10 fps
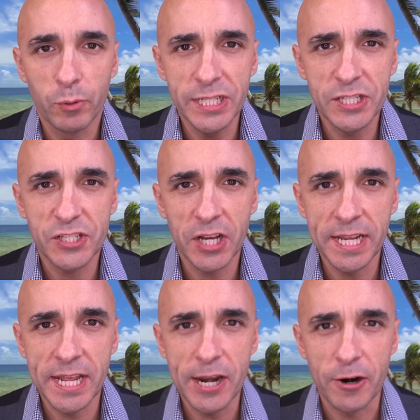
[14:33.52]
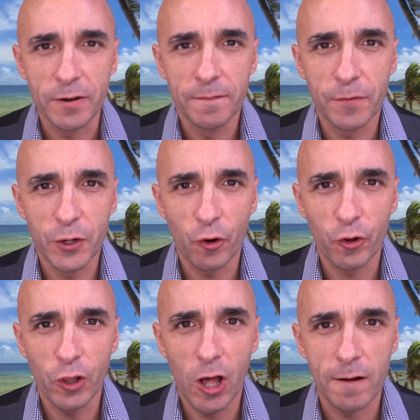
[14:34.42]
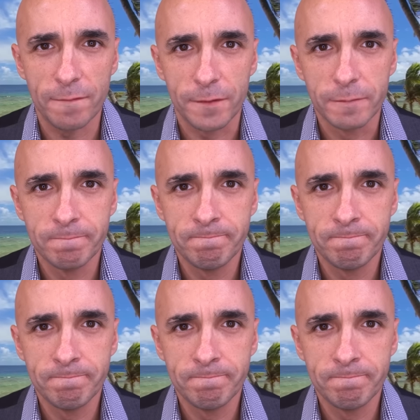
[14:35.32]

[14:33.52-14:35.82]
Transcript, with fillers: Please sign here for your love.